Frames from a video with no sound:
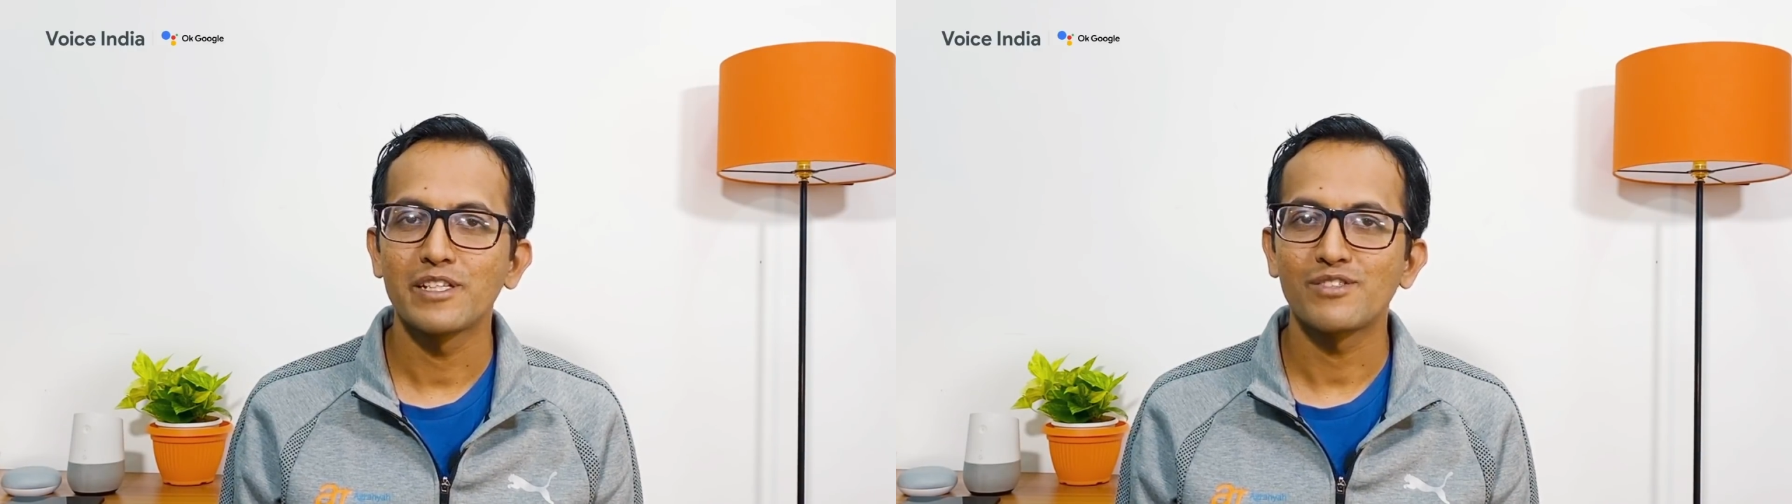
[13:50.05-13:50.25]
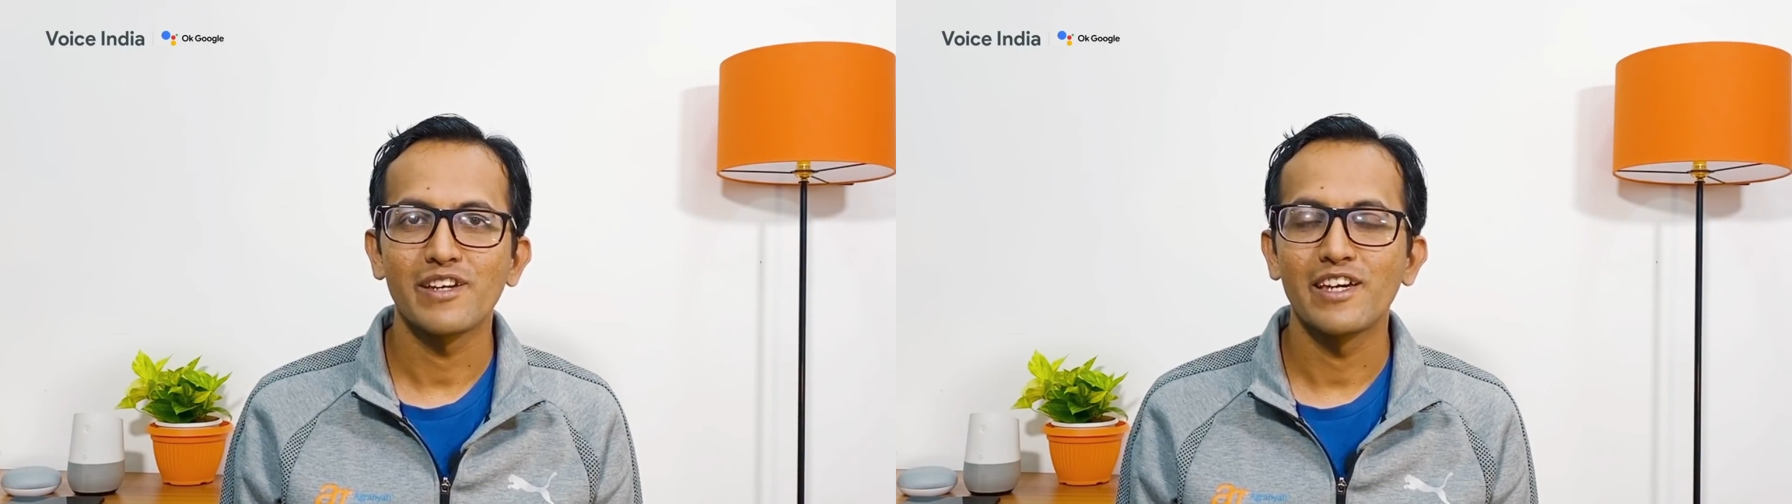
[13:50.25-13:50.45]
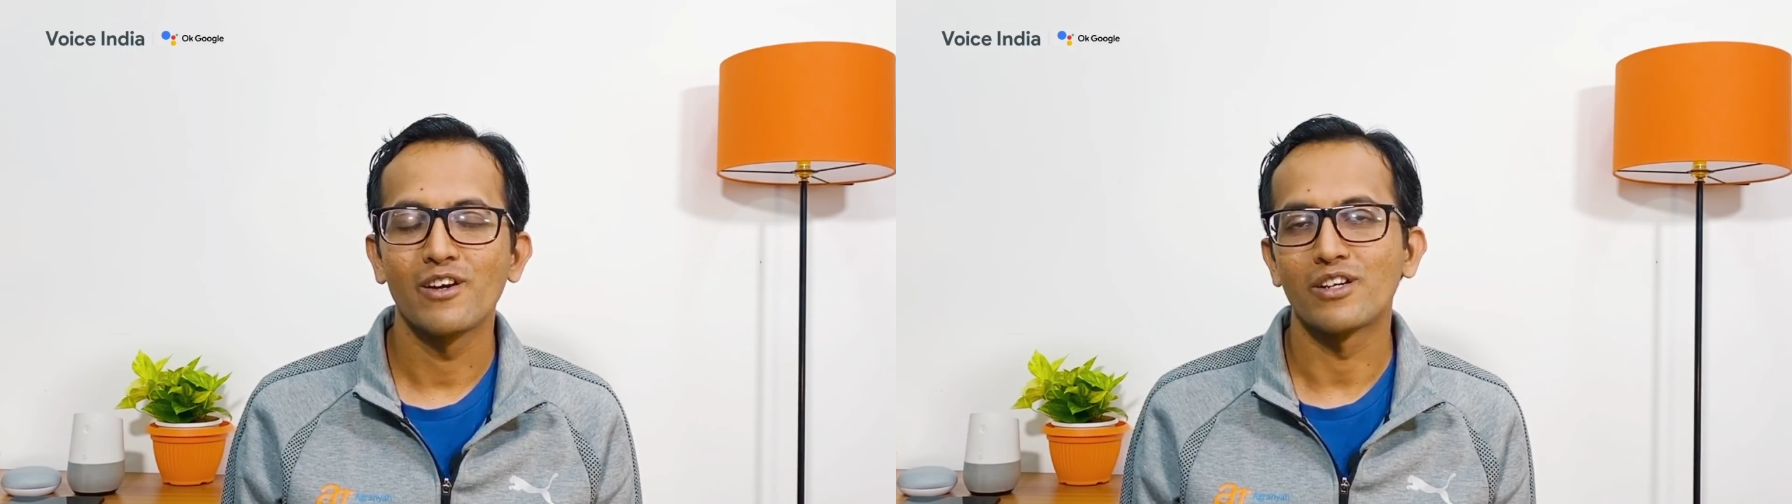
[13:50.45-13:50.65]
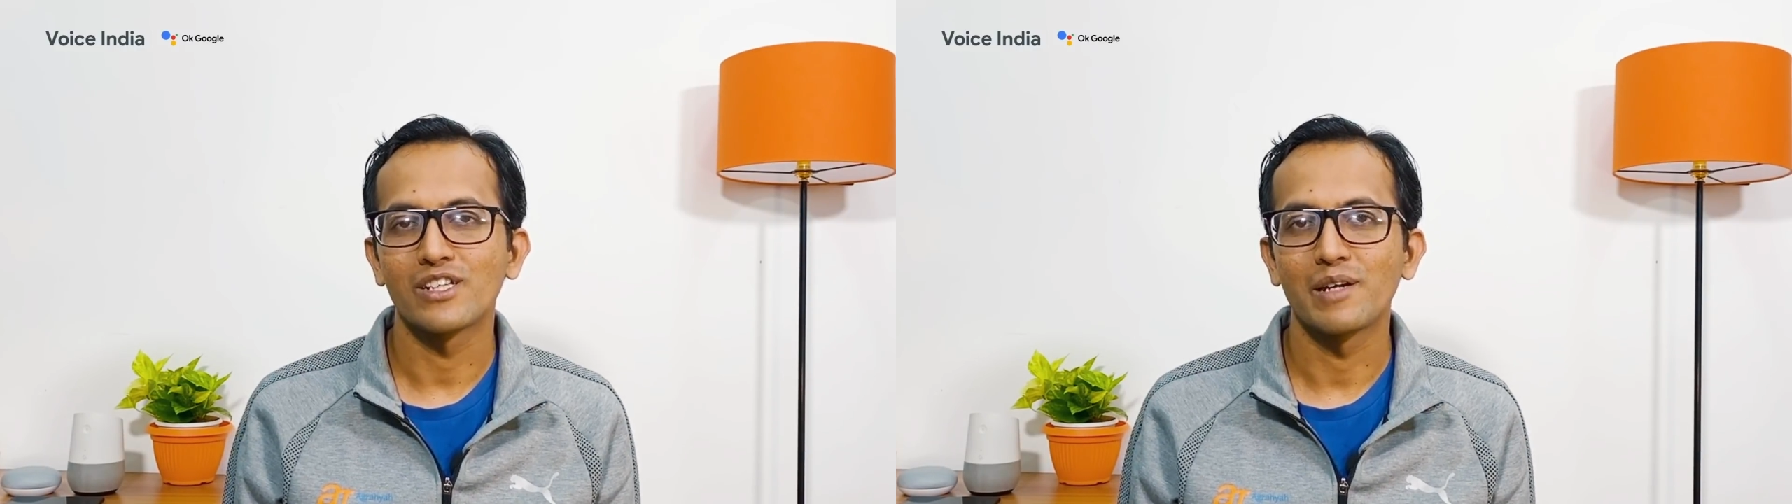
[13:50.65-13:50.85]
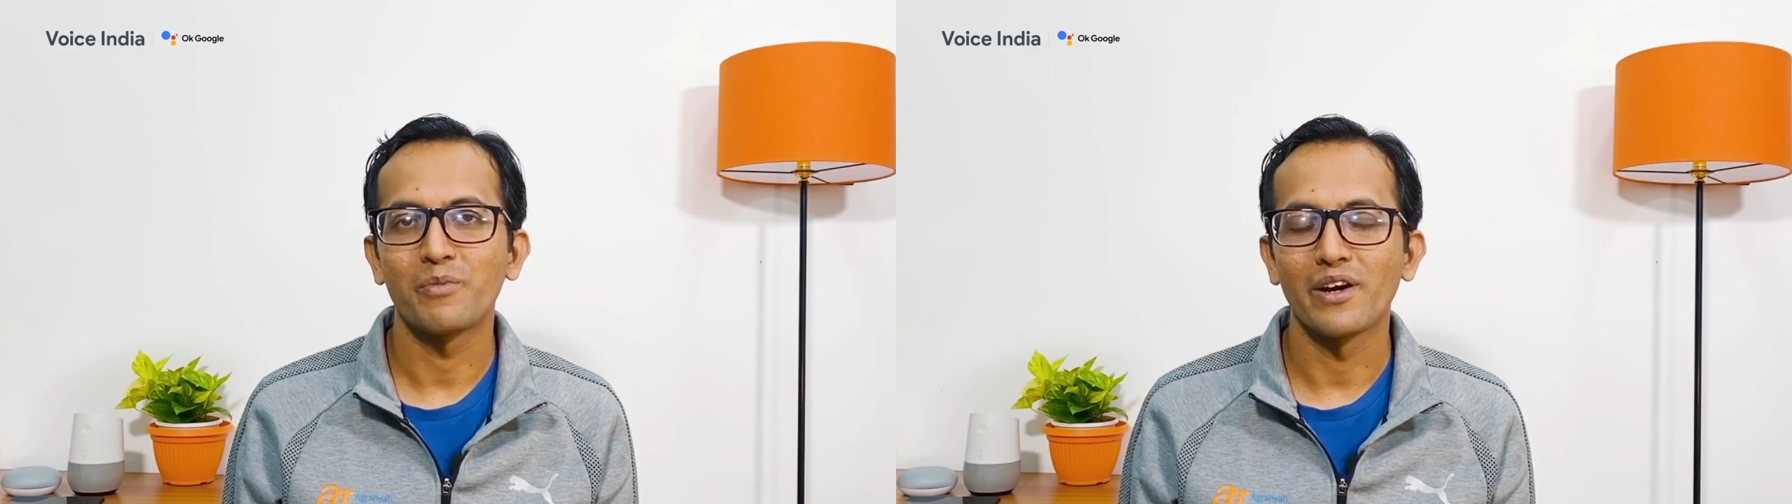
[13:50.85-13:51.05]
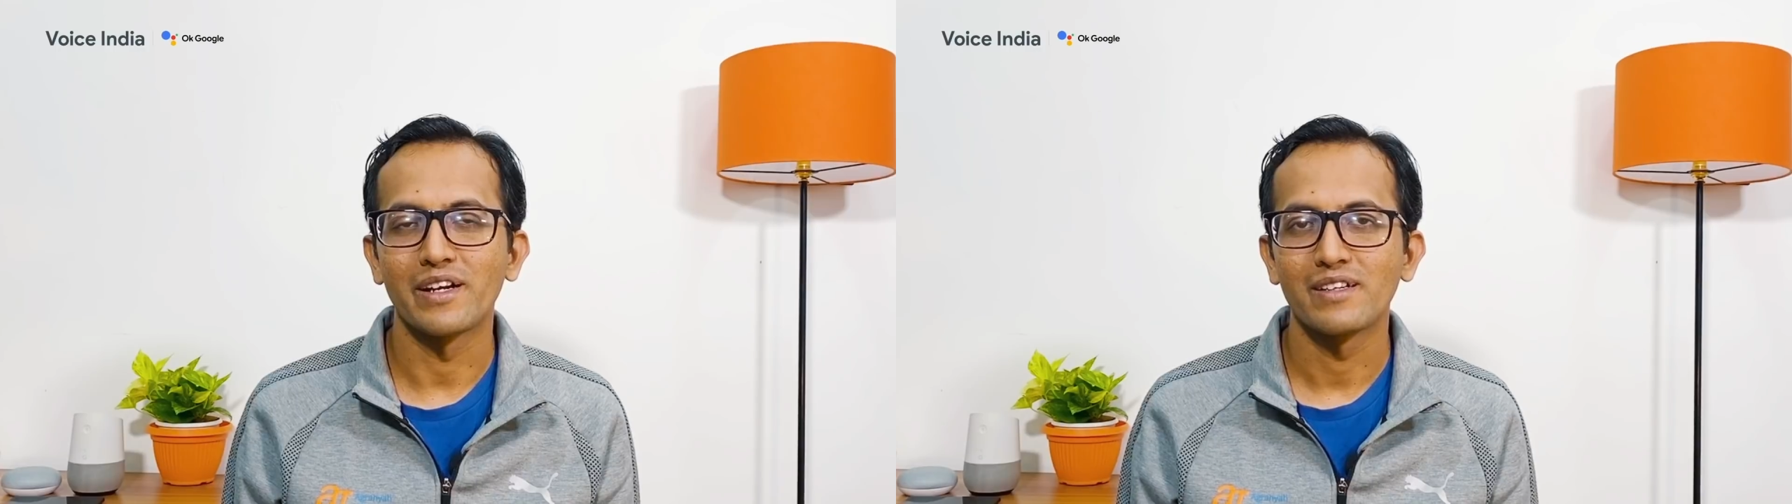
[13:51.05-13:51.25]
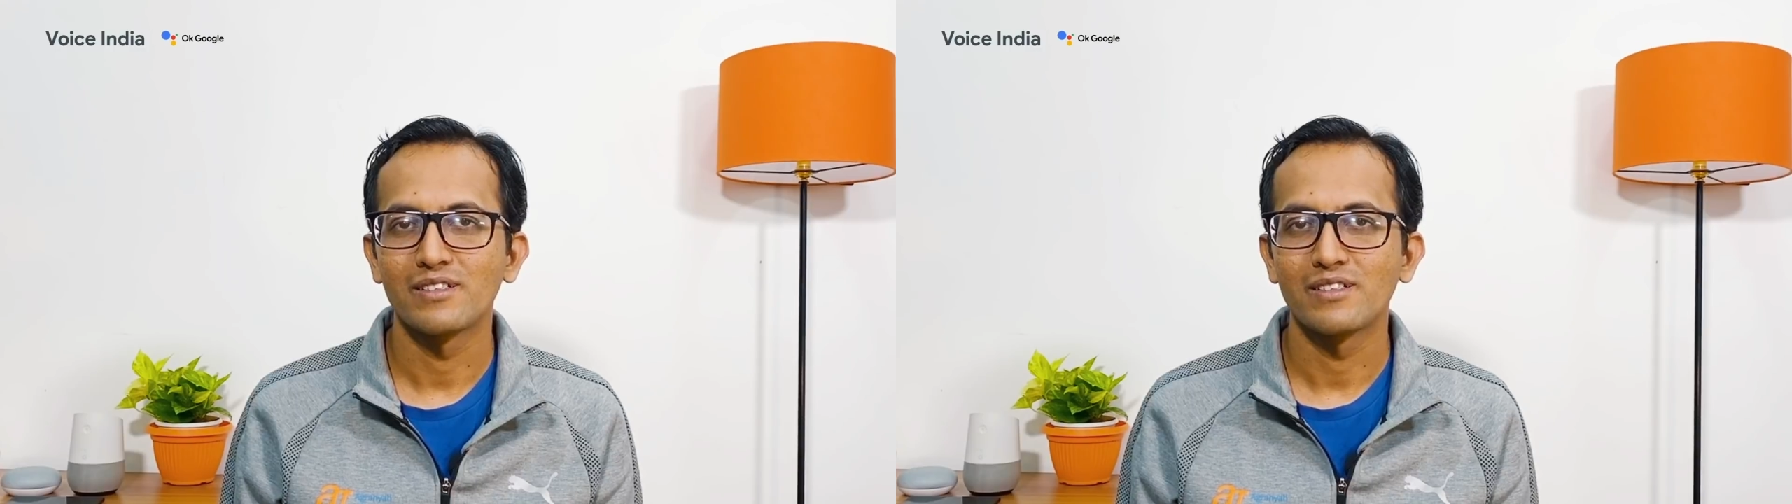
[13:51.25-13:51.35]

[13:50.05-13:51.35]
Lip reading: Swiggy or Chai Point.